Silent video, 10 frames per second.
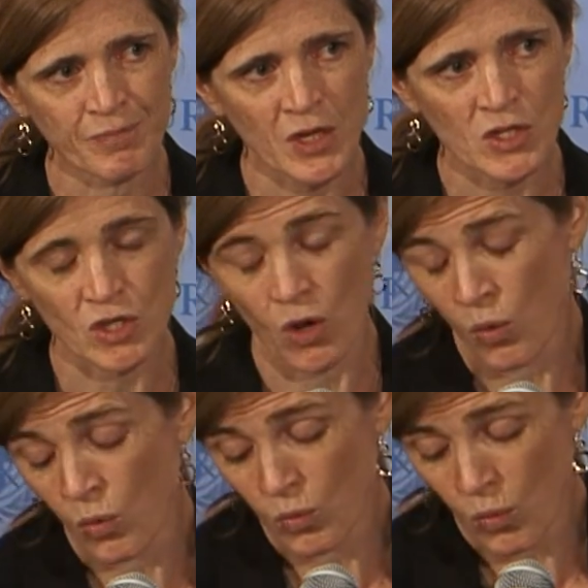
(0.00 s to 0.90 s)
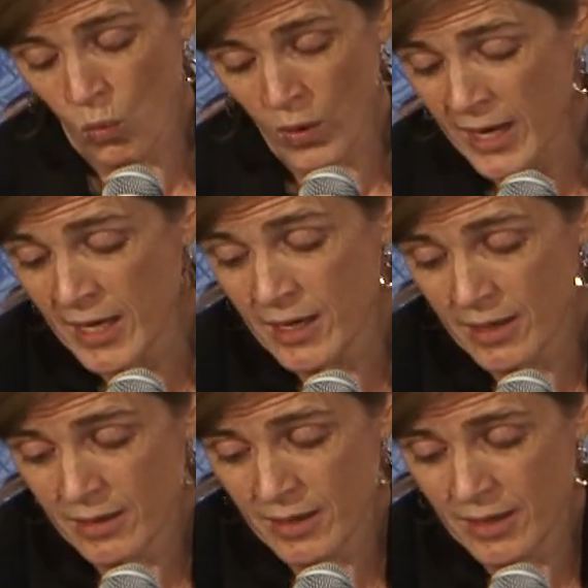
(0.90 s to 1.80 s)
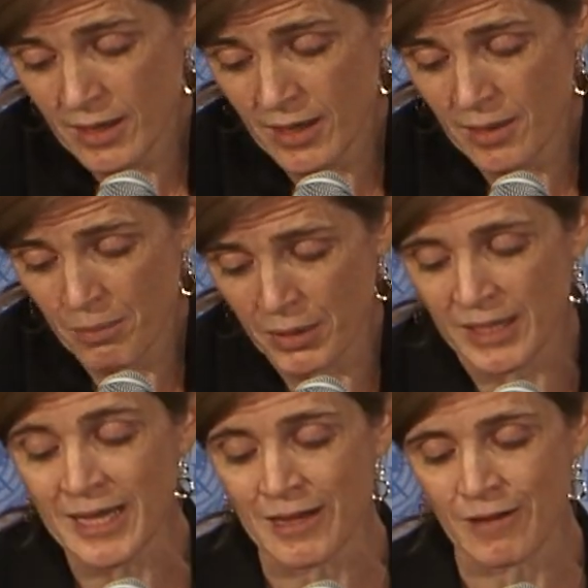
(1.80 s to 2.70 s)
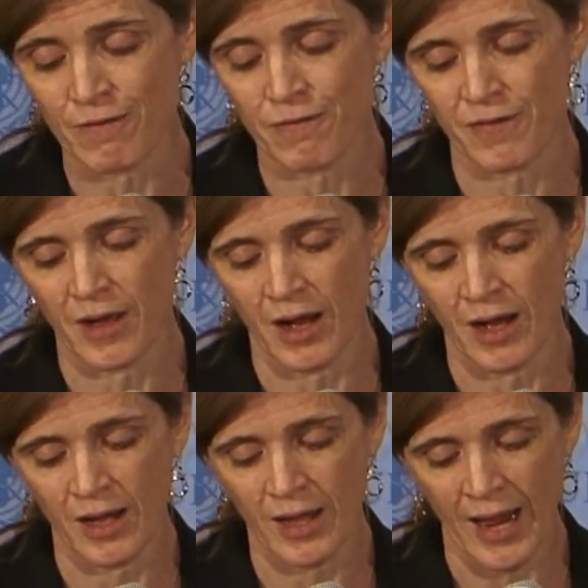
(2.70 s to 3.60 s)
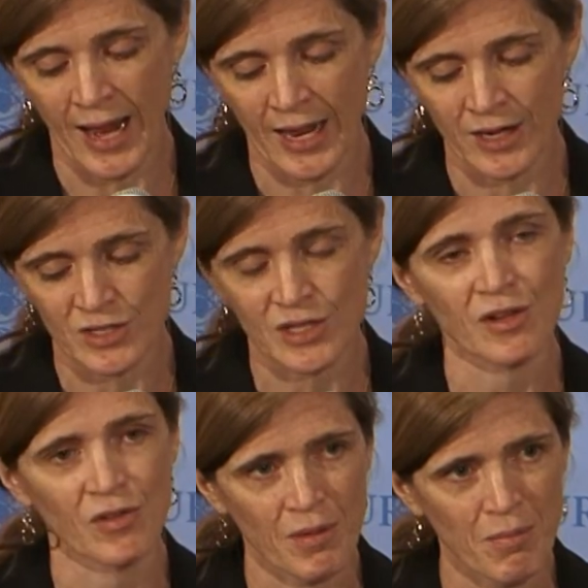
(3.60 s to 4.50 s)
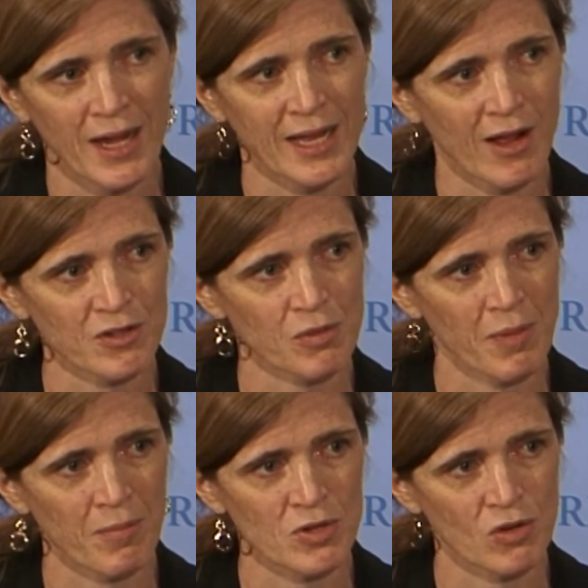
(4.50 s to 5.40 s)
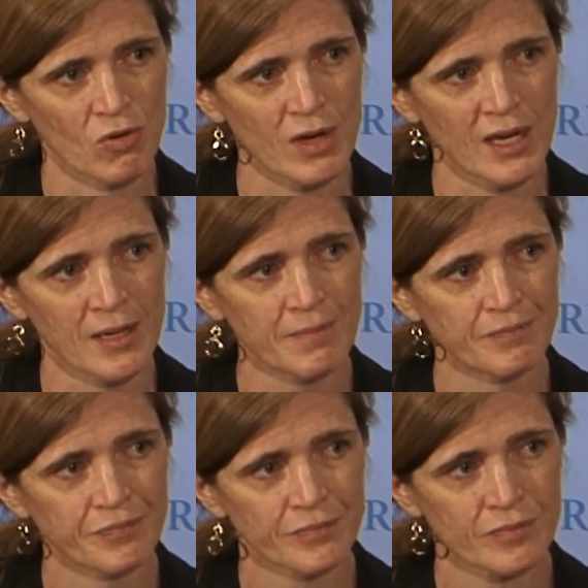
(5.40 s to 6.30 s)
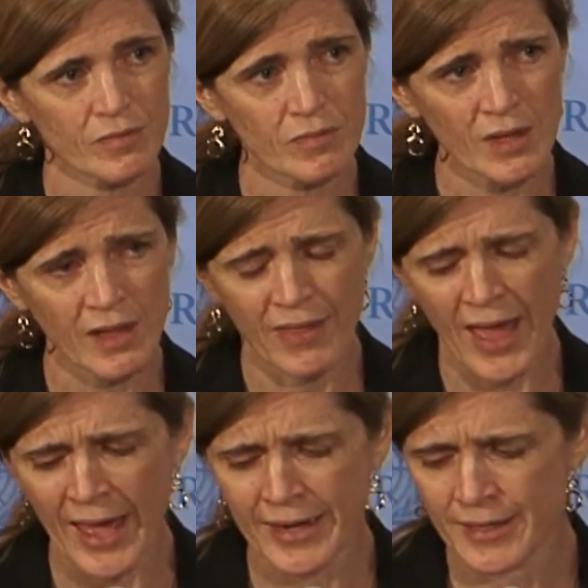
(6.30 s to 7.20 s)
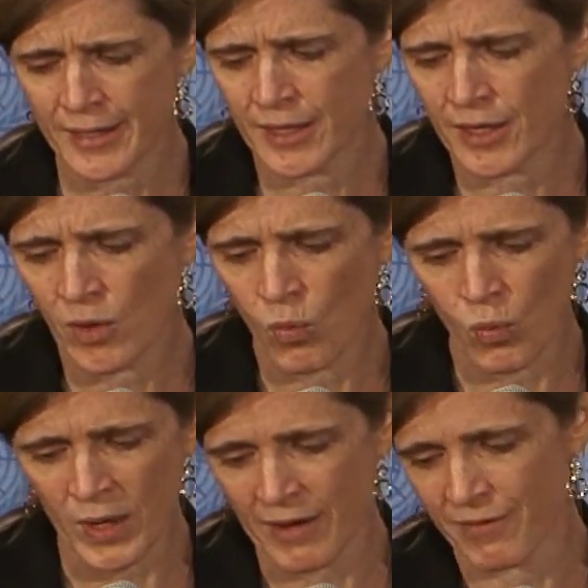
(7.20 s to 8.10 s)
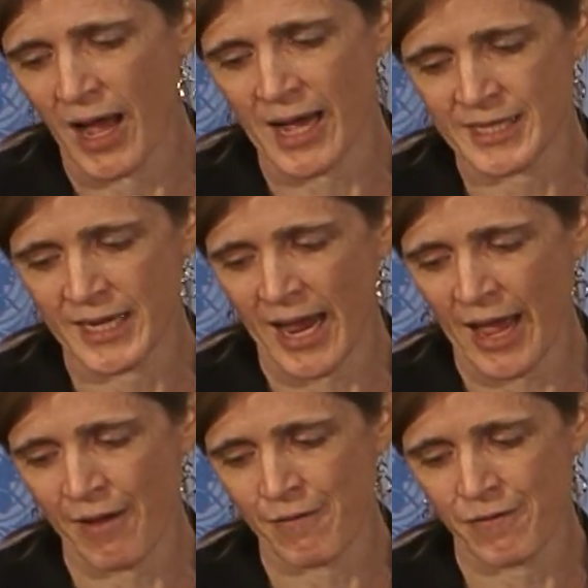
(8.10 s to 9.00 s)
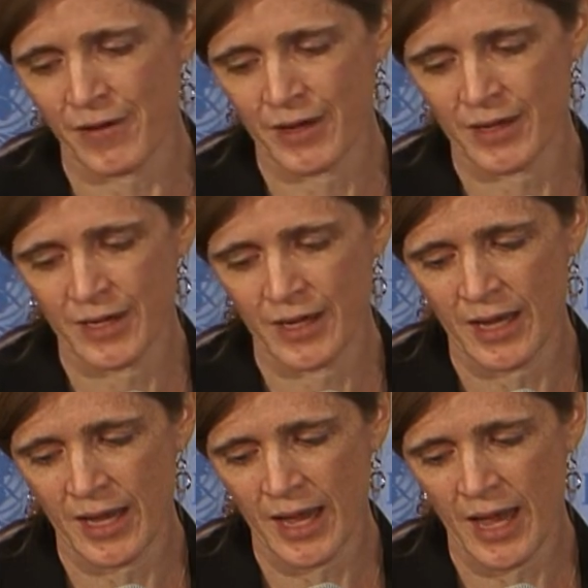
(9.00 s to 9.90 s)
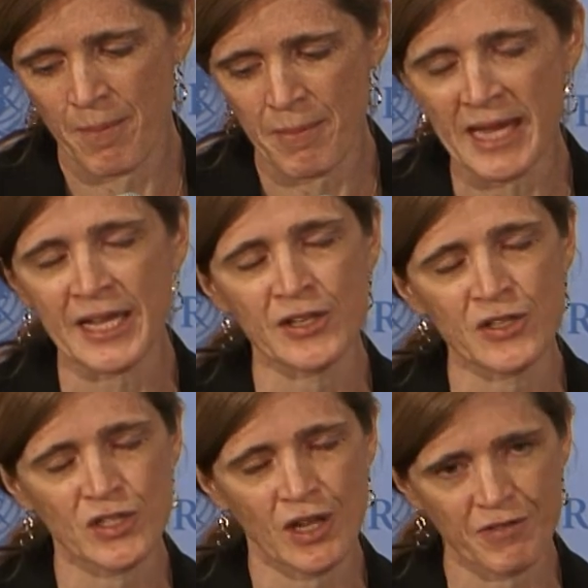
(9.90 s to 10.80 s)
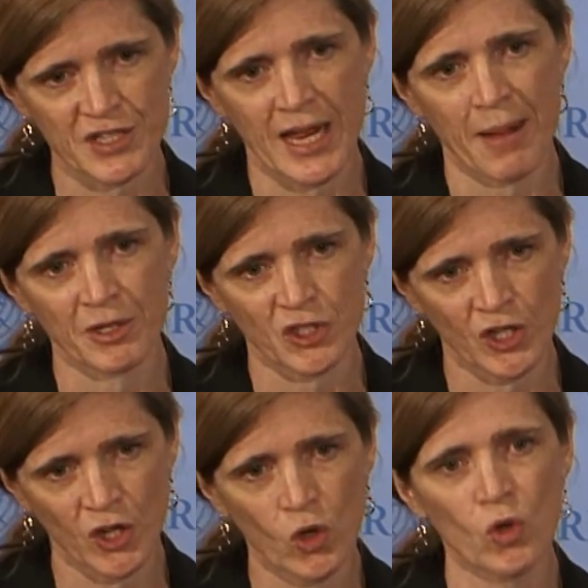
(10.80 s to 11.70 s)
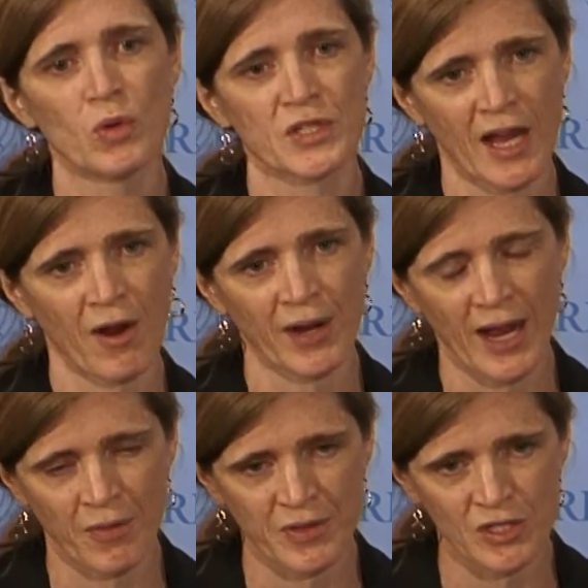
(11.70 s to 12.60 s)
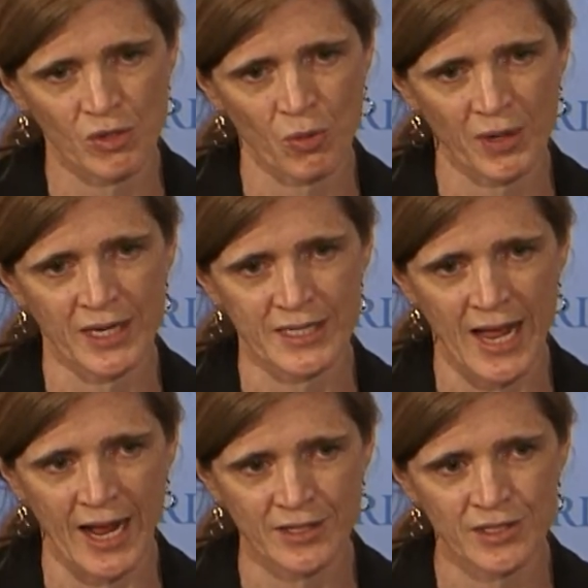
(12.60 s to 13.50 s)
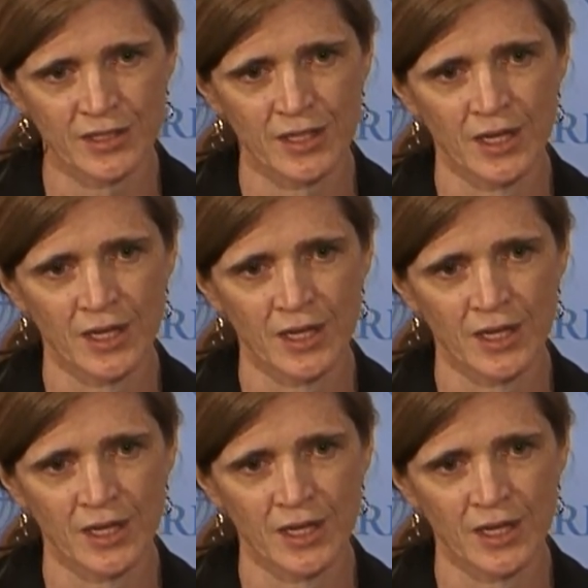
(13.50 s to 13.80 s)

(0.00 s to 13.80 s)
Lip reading: So we believe, and it's clear that many council members agree, that we have got to have a means of establishing who is carrying out these chlorine attacks.